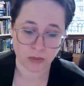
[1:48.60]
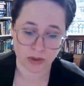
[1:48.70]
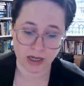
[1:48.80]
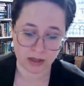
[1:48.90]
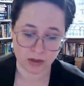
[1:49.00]
We're
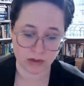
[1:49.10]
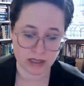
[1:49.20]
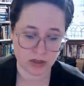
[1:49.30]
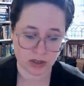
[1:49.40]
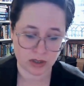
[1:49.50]
not going to
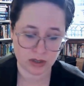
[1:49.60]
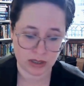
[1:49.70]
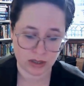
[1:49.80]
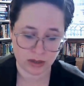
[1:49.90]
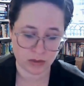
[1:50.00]
turn
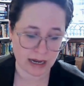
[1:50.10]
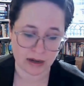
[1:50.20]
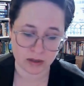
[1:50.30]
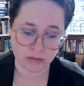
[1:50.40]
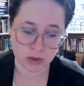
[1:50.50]
you
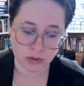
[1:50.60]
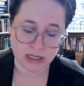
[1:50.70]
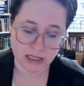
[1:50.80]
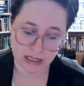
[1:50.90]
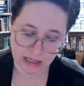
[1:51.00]
out of doors
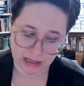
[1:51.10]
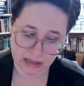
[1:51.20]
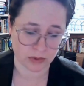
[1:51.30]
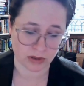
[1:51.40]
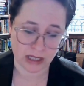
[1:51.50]
tonight.
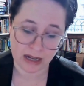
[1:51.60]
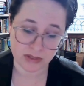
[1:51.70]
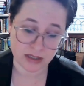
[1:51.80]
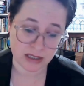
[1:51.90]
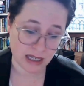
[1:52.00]
You'll have
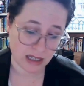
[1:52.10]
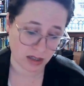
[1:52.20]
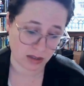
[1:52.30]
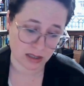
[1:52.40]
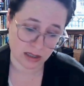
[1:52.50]
to stay
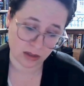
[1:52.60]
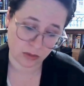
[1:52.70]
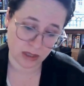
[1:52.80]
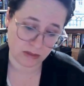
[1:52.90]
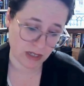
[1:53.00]
here until
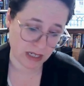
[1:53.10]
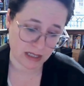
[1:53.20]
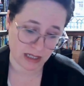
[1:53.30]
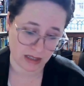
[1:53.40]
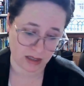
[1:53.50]
we
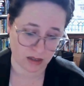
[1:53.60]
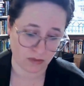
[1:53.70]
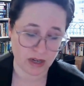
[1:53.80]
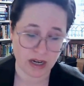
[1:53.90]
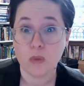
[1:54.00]
investigate this
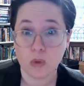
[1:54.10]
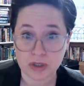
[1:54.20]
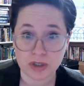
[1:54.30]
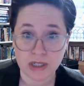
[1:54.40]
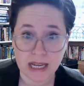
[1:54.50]
affair.
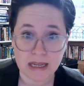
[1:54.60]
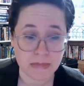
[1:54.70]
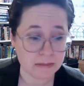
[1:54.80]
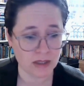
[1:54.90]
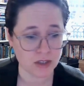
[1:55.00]
What's your name?"
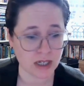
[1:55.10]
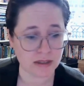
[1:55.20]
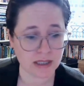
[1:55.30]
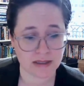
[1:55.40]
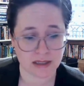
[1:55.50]
The child
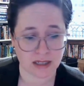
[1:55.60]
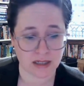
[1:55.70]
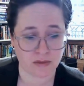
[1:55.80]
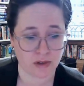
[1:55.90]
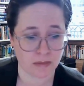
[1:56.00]

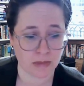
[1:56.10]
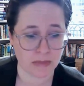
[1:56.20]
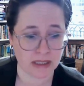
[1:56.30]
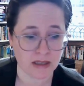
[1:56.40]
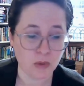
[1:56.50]
hesitated for a
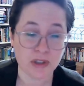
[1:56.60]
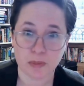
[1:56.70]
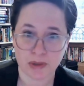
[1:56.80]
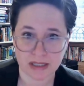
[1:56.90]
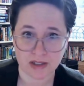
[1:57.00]
moment. "Will you
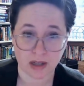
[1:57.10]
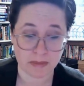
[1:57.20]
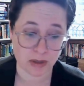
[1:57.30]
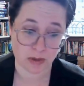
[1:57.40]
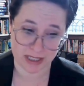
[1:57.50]
please call me
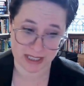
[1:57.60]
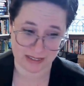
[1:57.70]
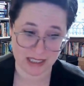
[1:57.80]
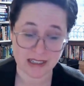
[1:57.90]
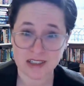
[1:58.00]

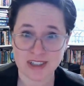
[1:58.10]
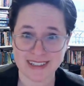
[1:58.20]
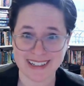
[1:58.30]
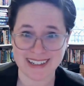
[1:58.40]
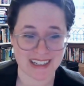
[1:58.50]
Cordelia?" she
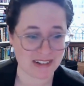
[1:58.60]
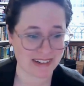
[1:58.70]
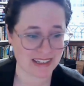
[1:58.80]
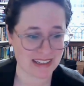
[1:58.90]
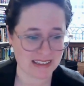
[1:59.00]
said
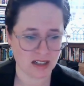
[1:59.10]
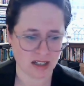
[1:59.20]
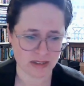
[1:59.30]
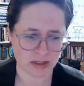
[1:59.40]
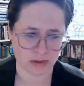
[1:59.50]
eagerly.
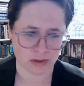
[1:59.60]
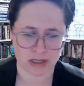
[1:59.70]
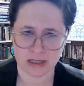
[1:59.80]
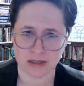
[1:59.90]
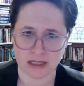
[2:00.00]
"Call you
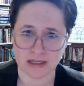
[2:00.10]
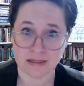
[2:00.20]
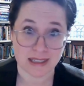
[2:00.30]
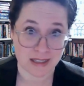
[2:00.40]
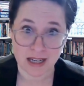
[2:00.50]
Cordelia?
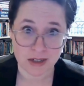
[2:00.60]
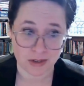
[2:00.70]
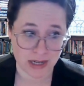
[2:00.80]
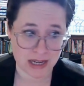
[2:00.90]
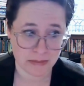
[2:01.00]
Is that your
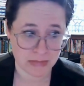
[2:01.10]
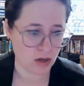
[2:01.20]
name?"